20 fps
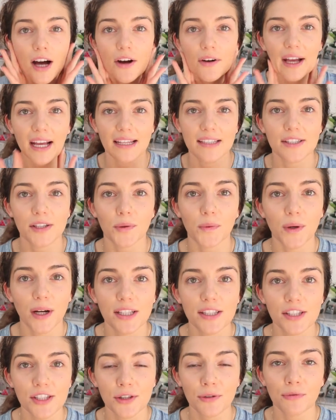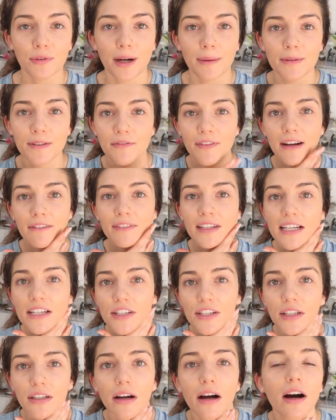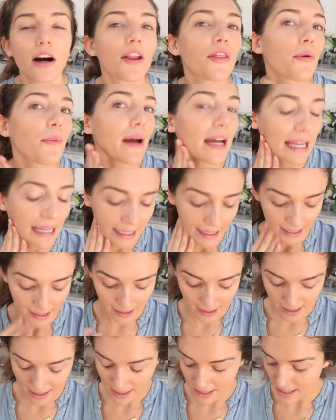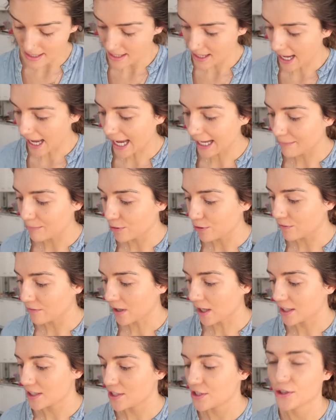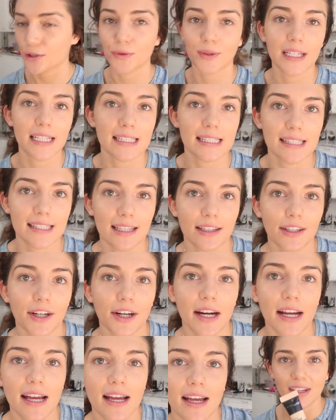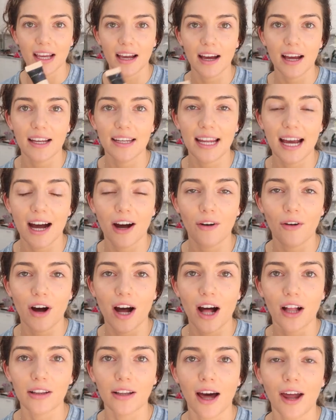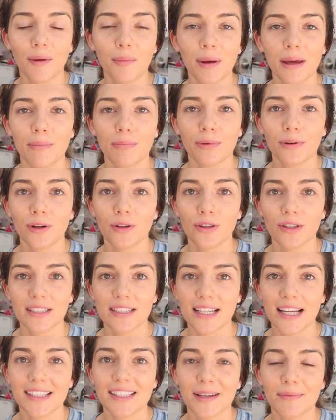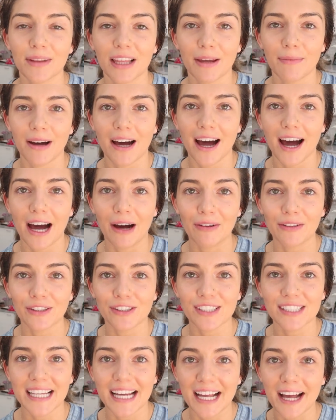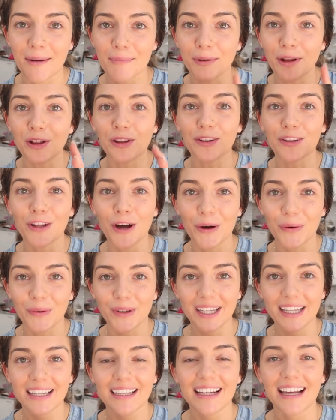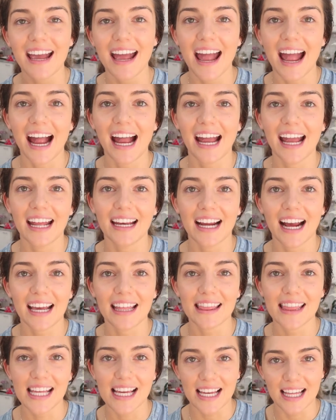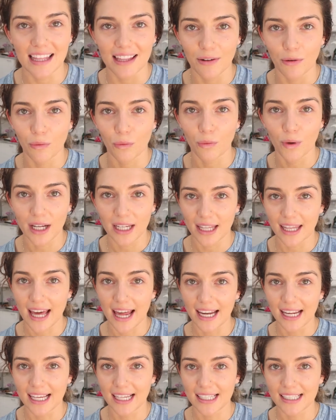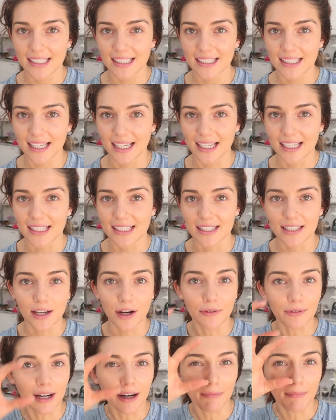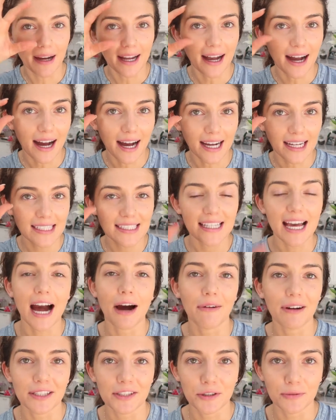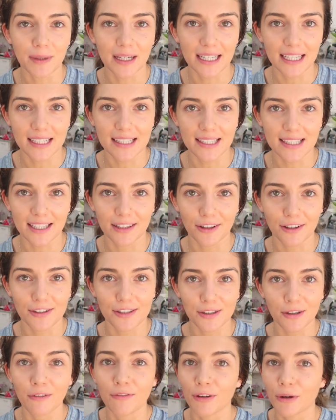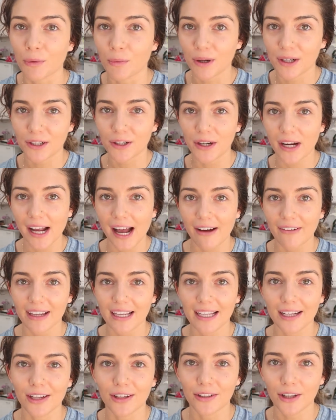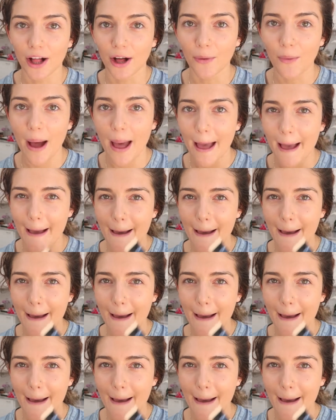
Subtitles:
Okay, so once you rubbed foundation all the way in, I move on to concealer. Now, a lot of people said something about how it looks like I'm glowing, and I think what that is around my eyes, how I do my concealer. So if you're wondering how to get a glow,